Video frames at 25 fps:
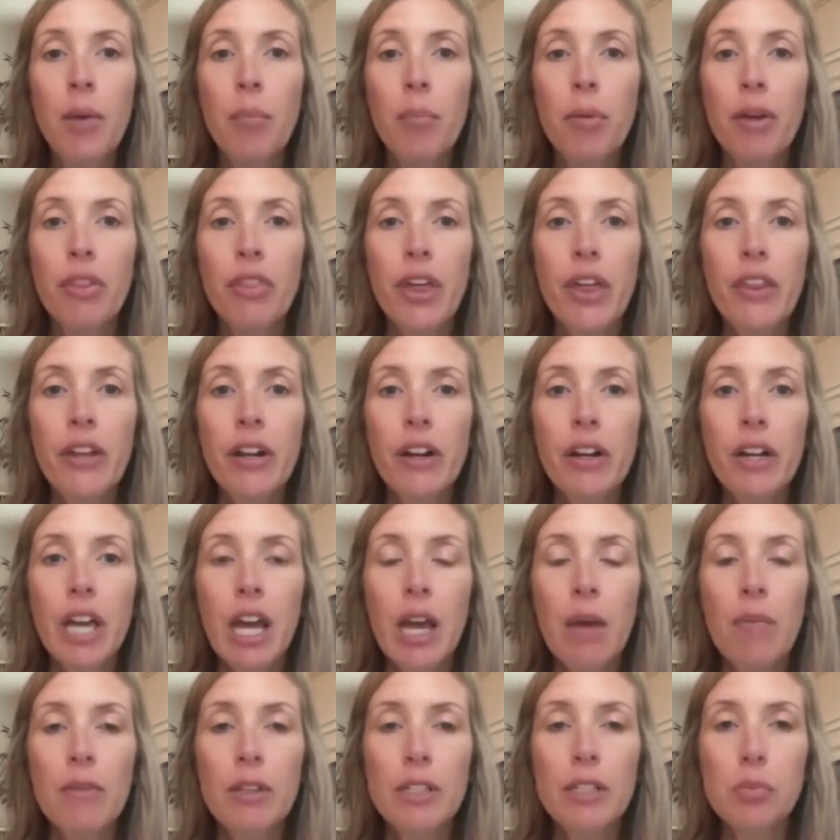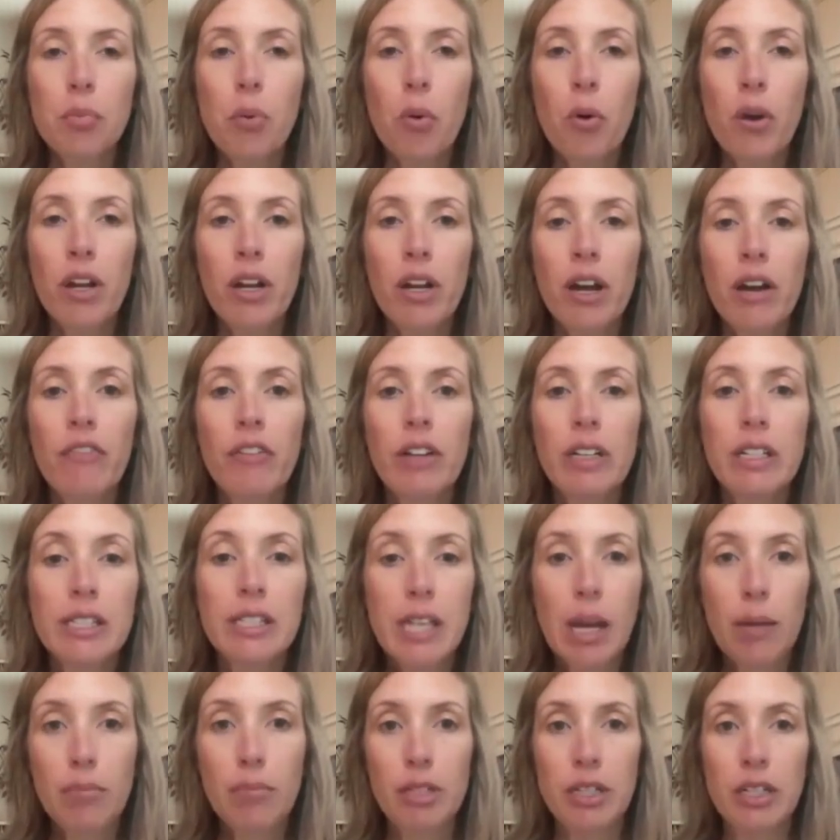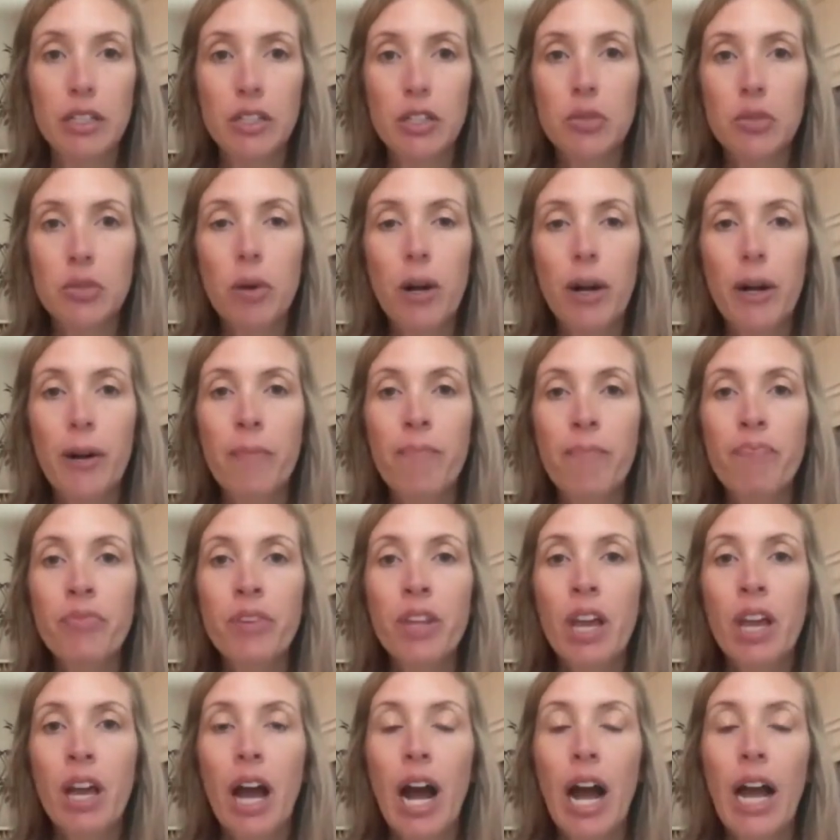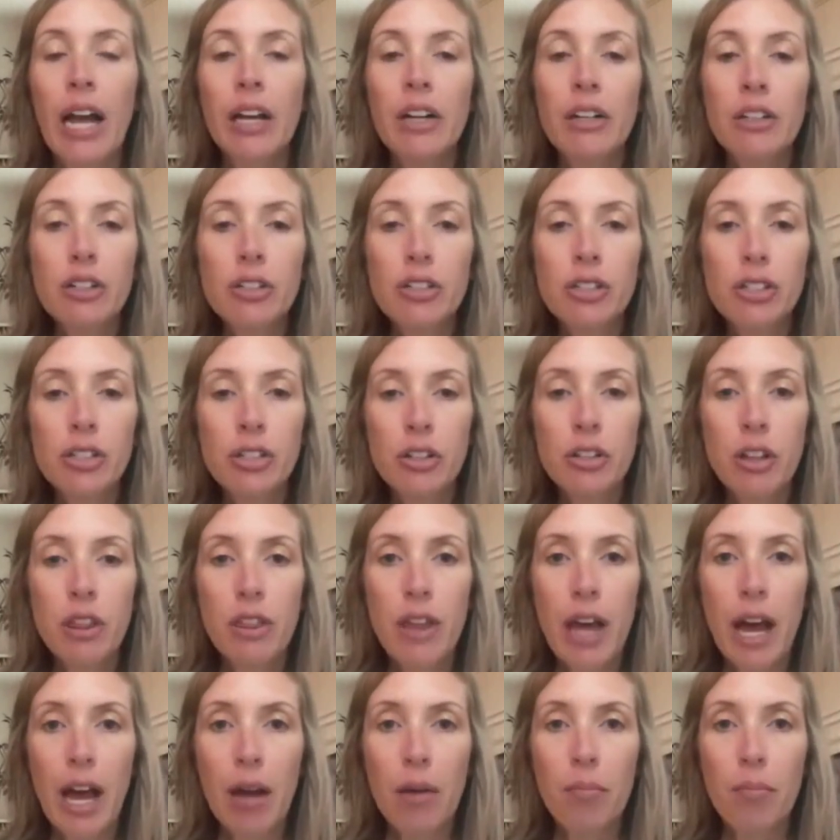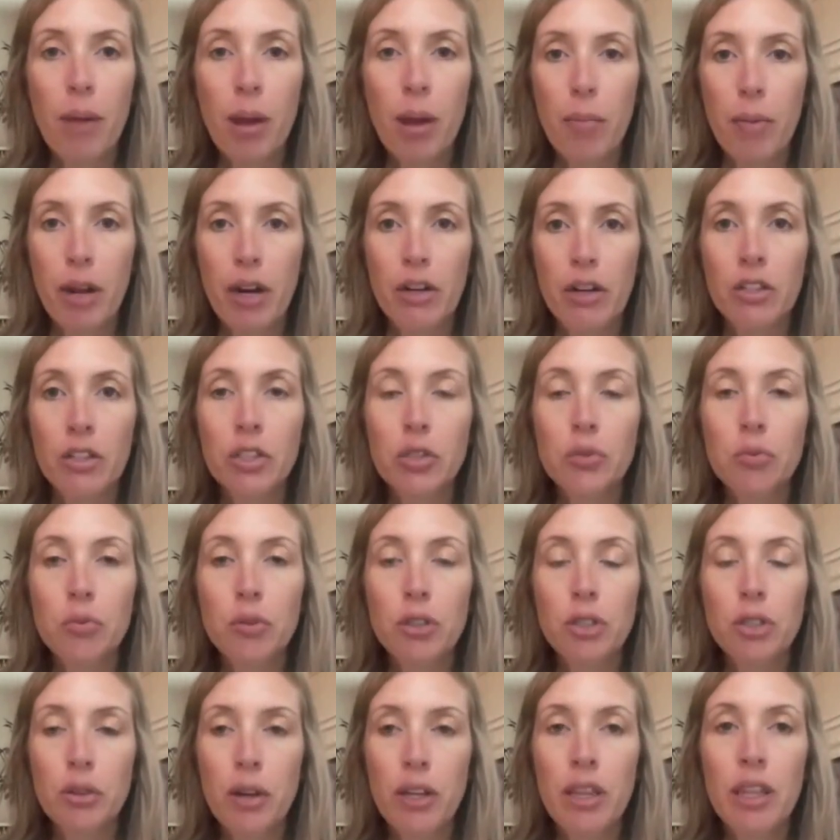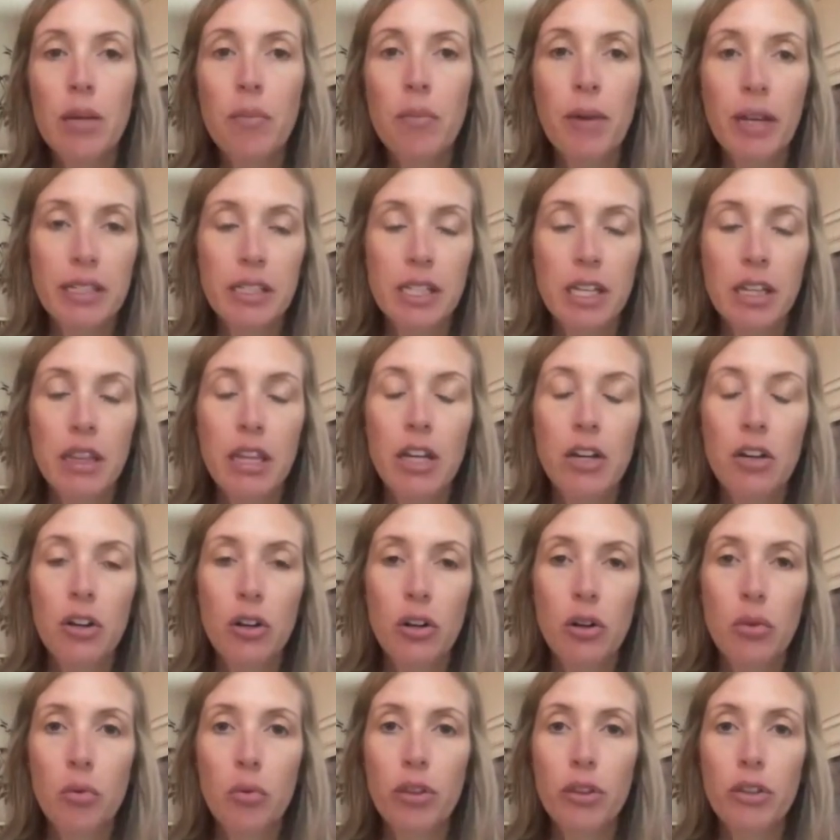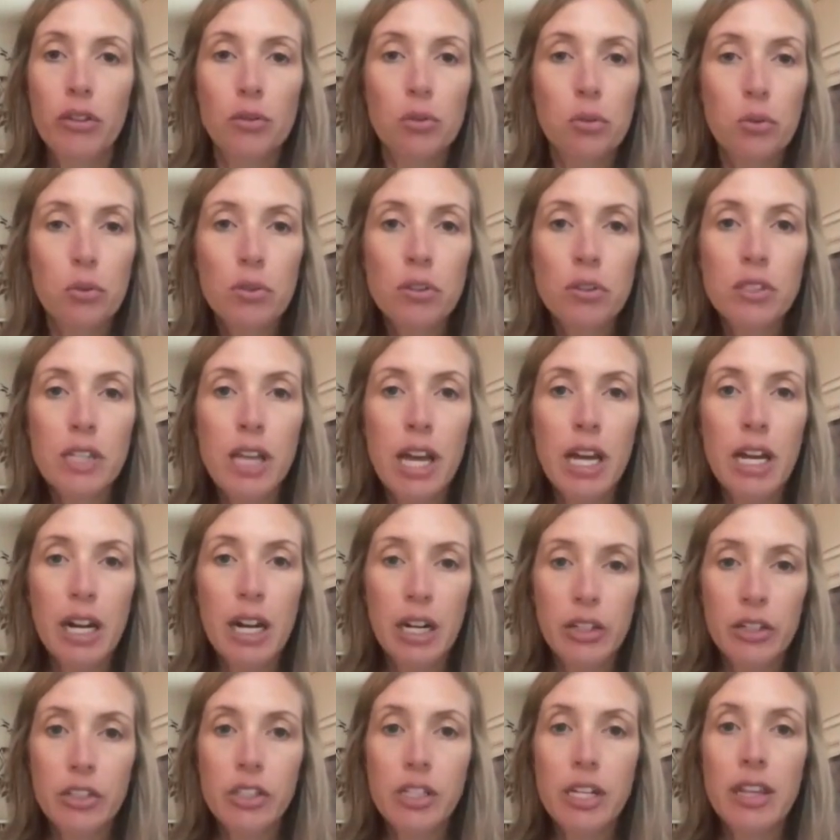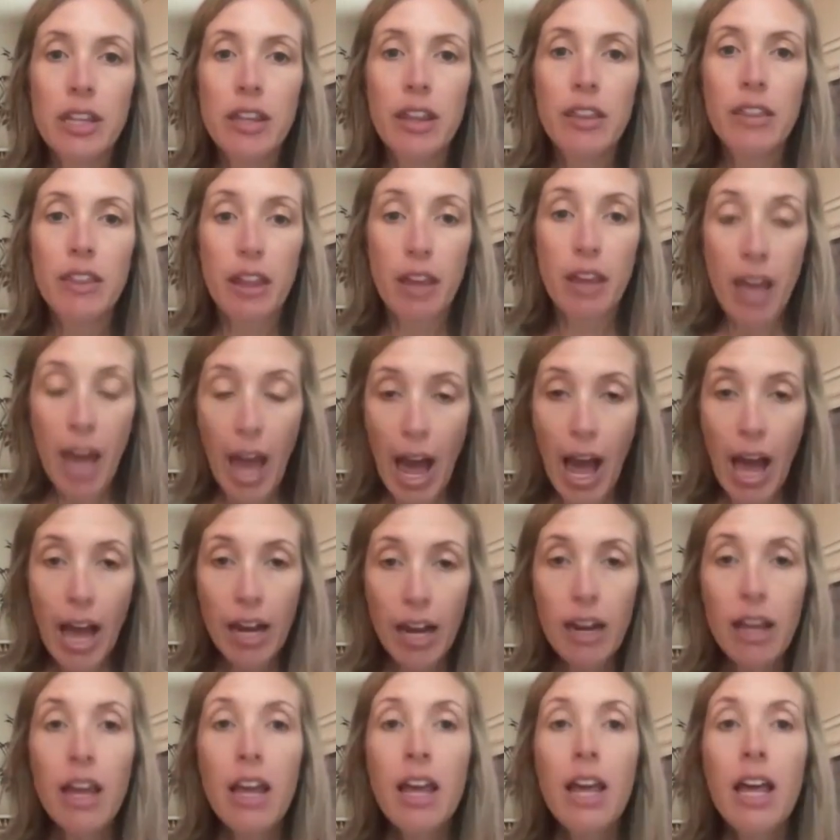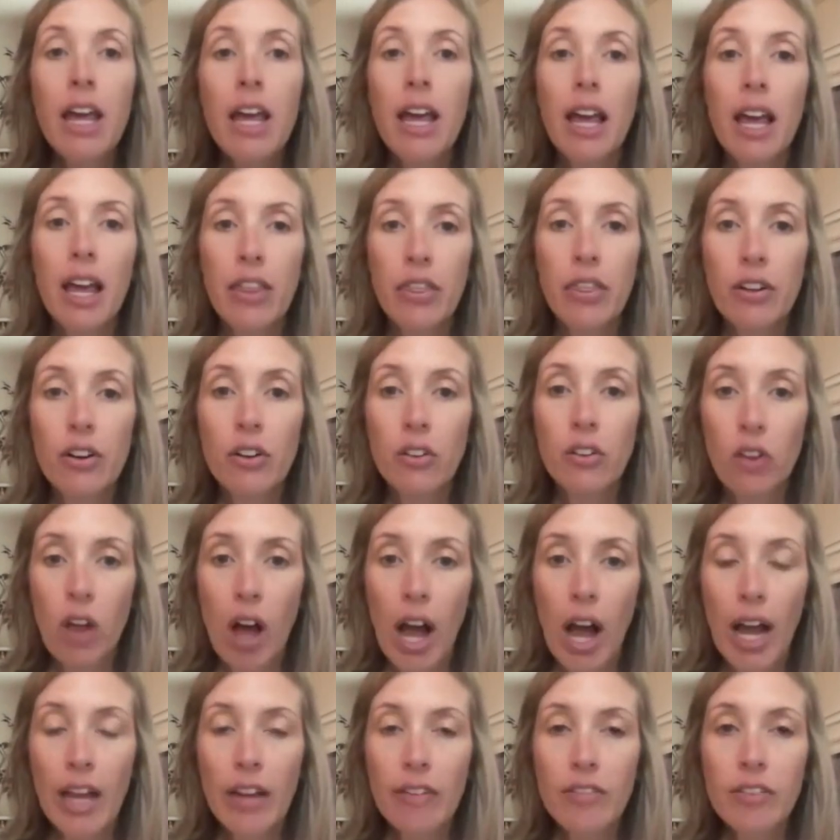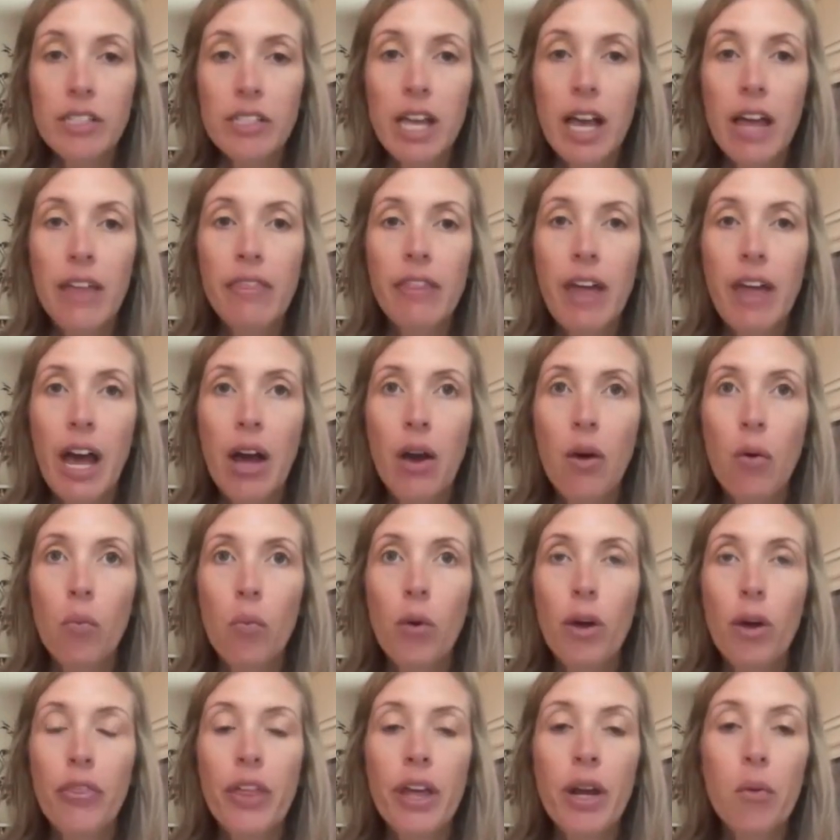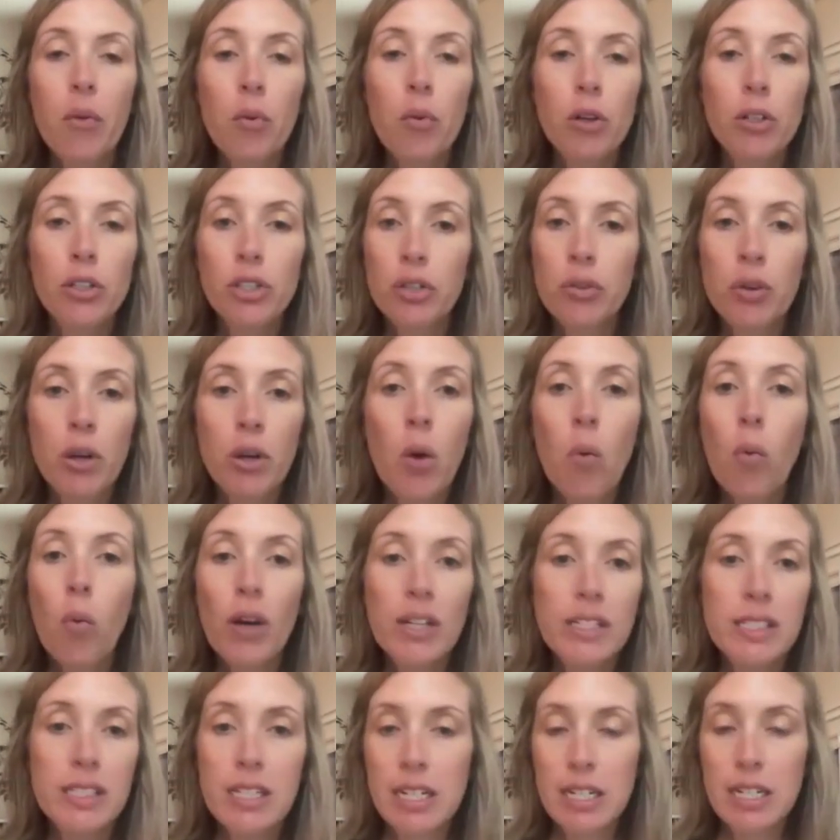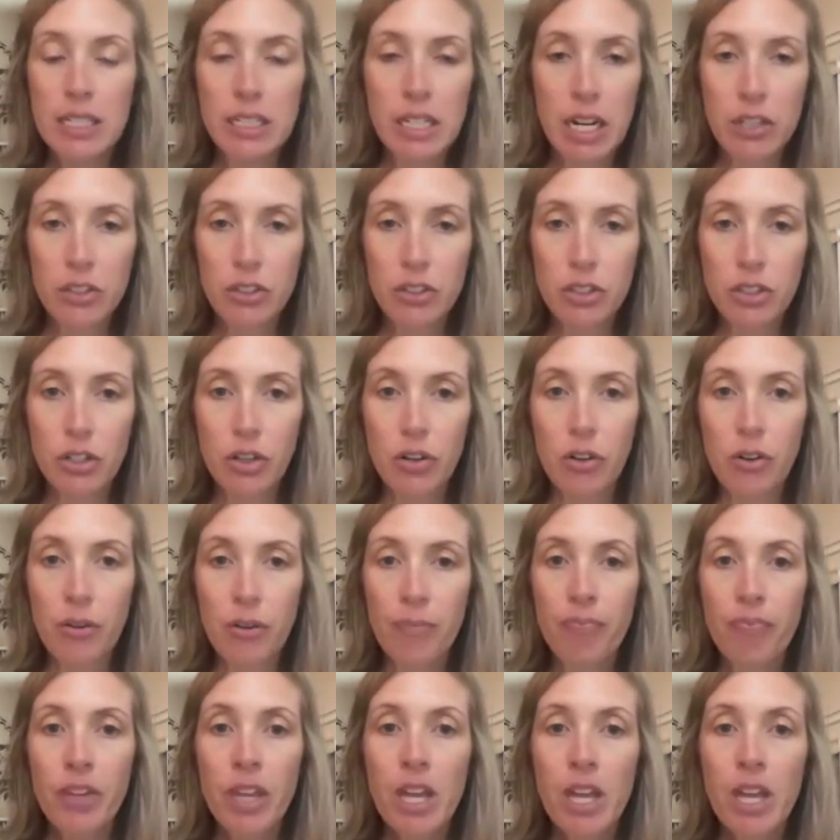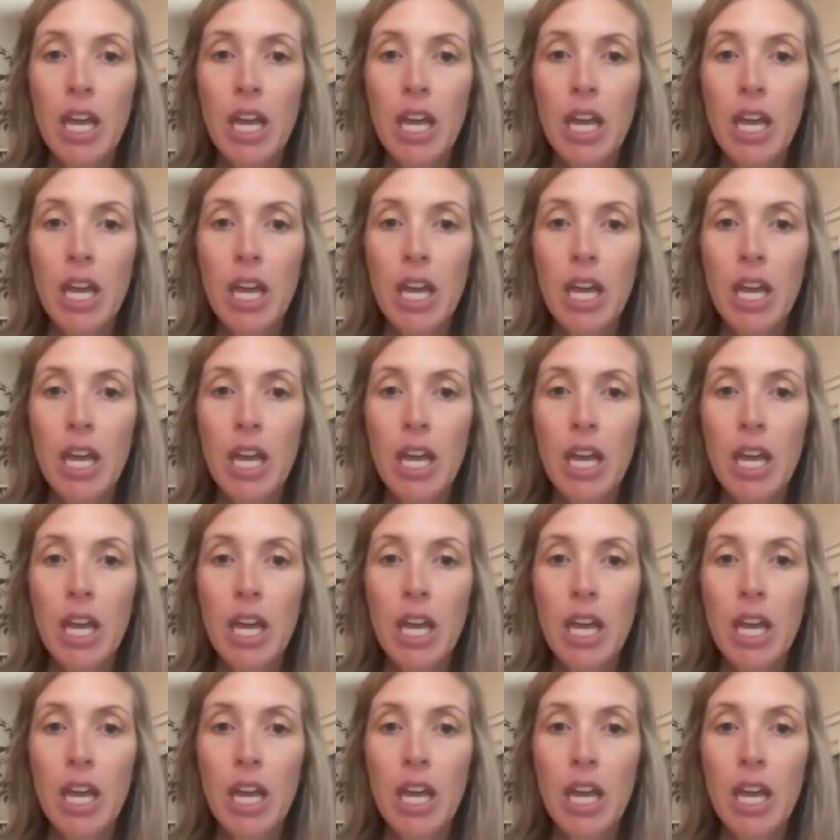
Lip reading: But then there came this point of acceptance where I understood that my parents were doing the best that they could with the tools and understanding that they had in their lives, and that what they were doing wasn't intentional.